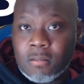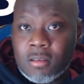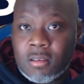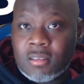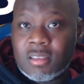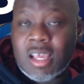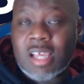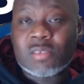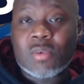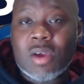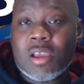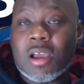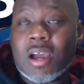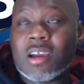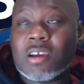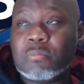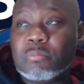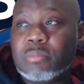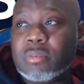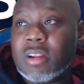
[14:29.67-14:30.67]
That's why I
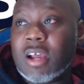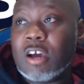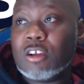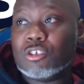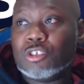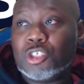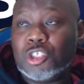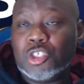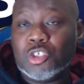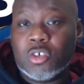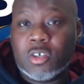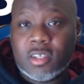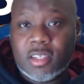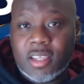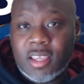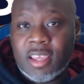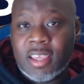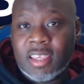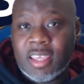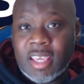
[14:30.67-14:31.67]
could put out a short
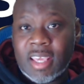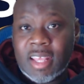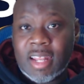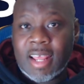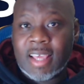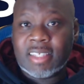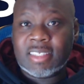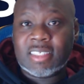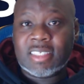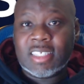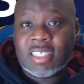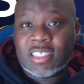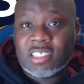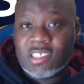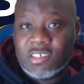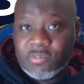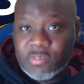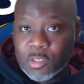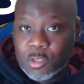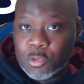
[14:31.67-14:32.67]
and get like 60
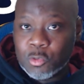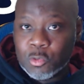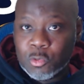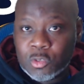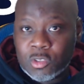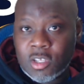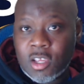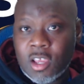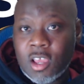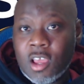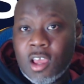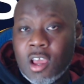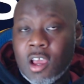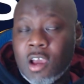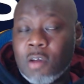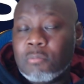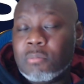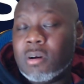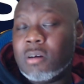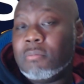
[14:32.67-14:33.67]
views,
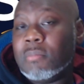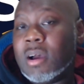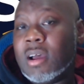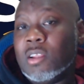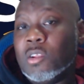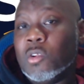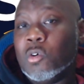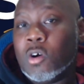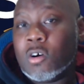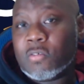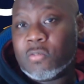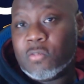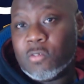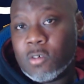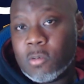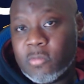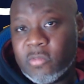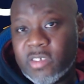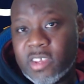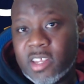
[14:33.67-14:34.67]
but my long
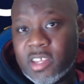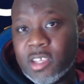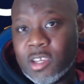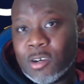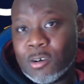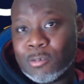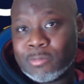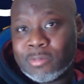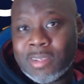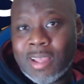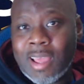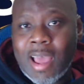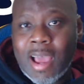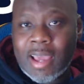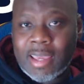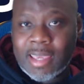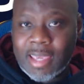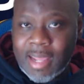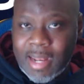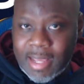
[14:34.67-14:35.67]
form videos, I
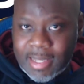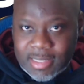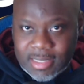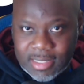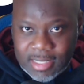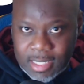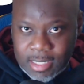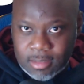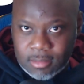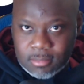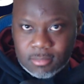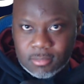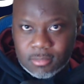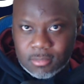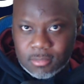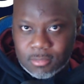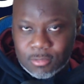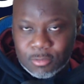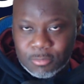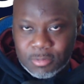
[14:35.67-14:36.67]
get like 10. You know
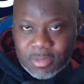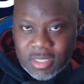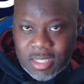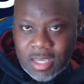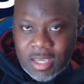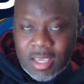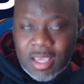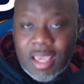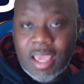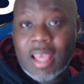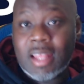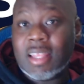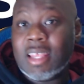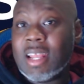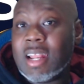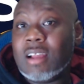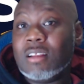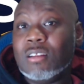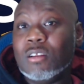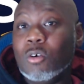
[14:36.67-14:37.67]
what I'm saying? And then
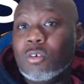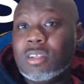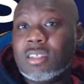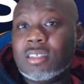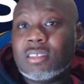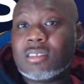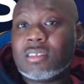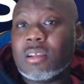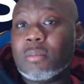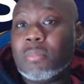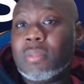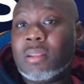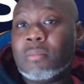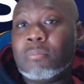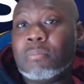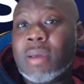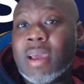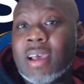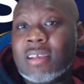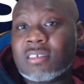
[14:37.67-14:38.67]
I noticed the
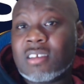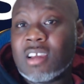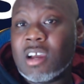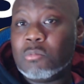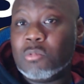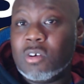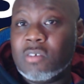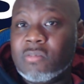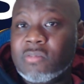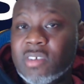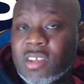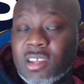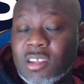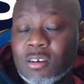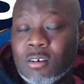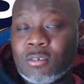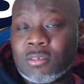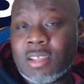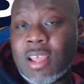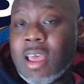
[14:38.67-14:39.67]
past couple of
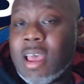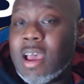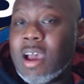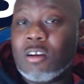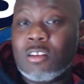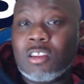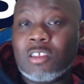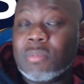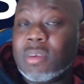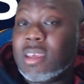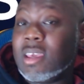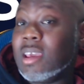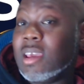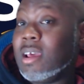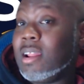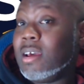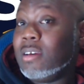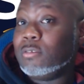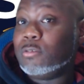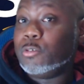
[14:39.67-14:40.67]
videos, I only been getting
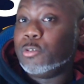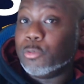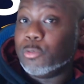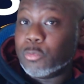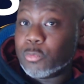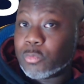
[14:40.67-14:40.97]
like 2.